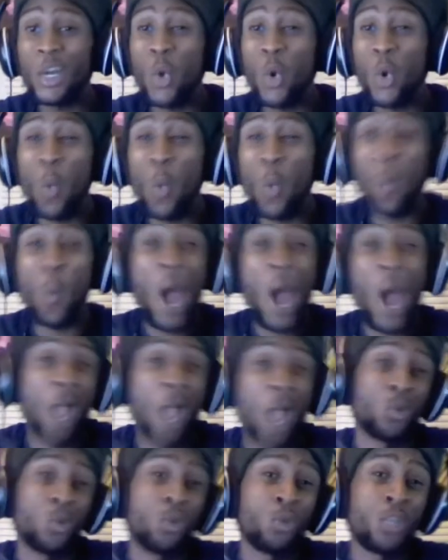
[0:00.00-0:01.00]
why
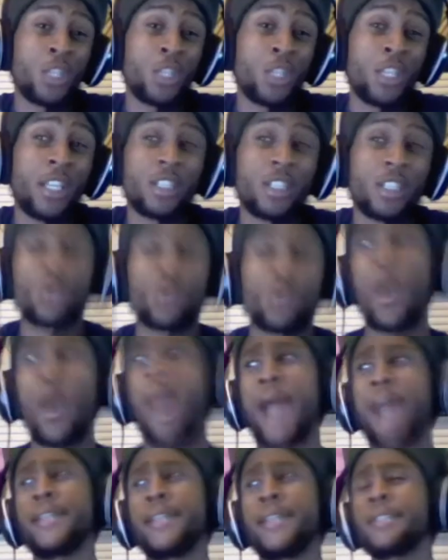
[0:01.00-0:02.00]
would you say this? Why
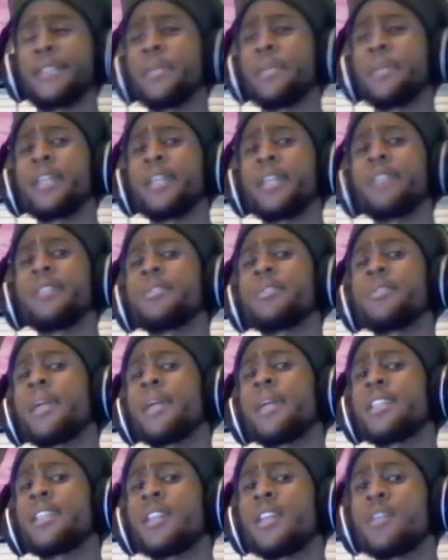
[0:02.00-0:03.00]
is competitive
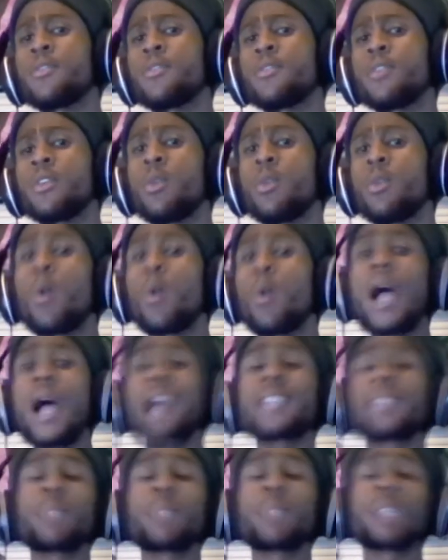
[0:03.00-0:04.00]
Smash not for everybody? Or why is
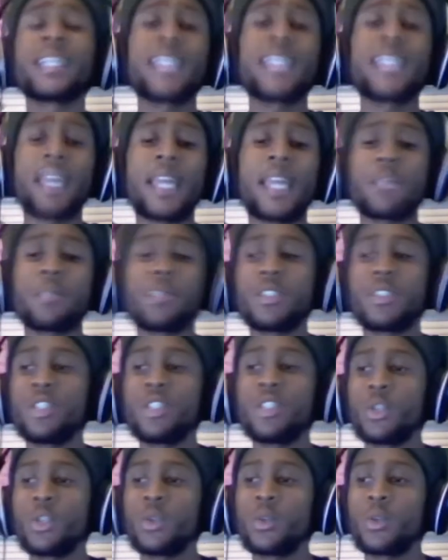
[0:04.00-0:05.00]
playing games in
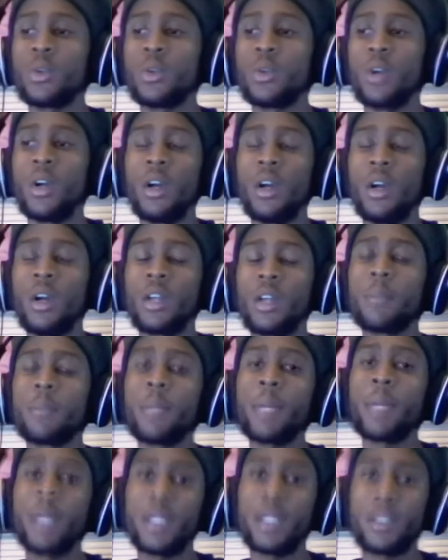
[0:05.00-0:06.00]
general
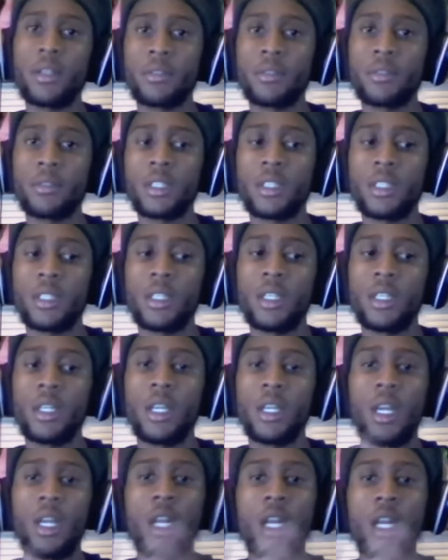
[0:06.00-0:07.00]
competitively
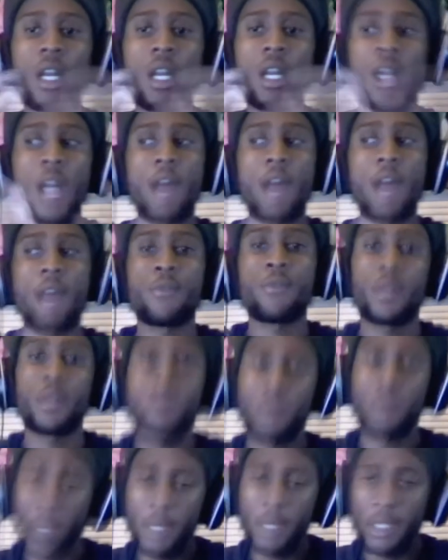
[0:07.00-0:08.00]
not for
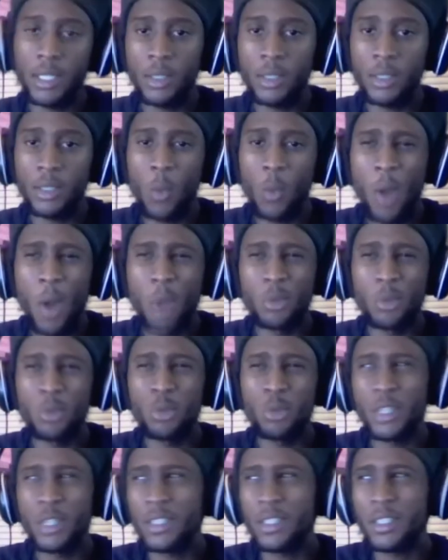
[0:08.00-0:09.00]
everybody? Why would you
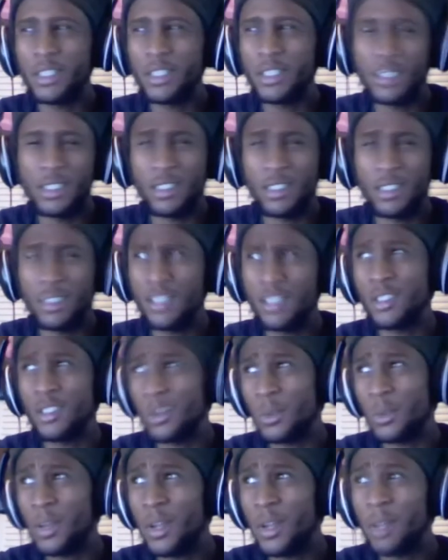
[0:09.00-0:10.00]
say that? It's easy,
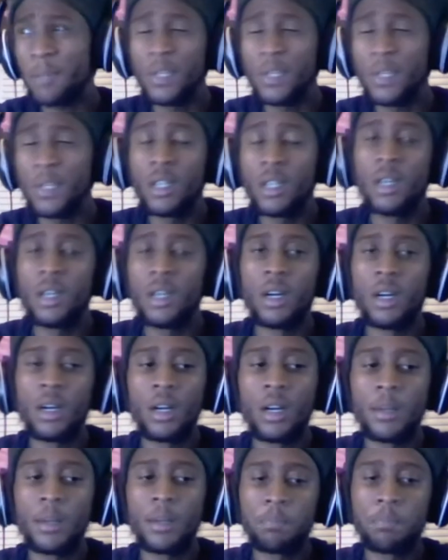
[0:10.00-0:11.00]
right?
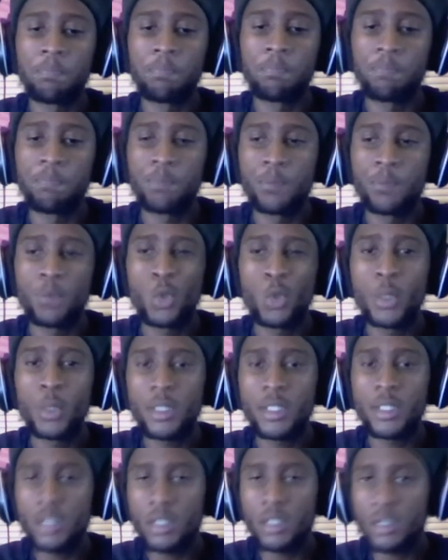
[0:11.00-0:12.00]
To a
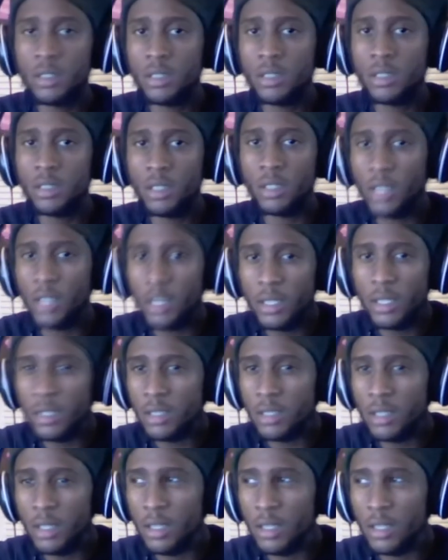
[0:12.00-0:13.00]
sense, yes,
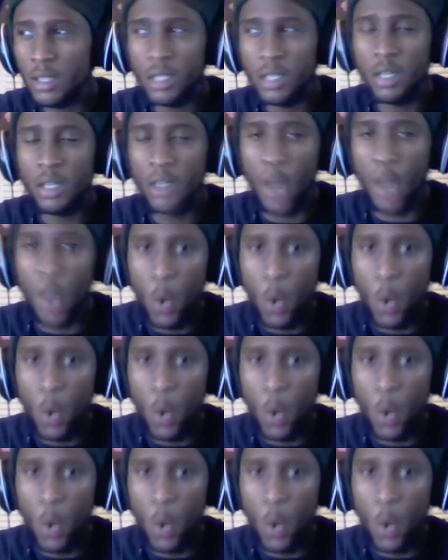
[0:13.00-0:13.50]
and then no.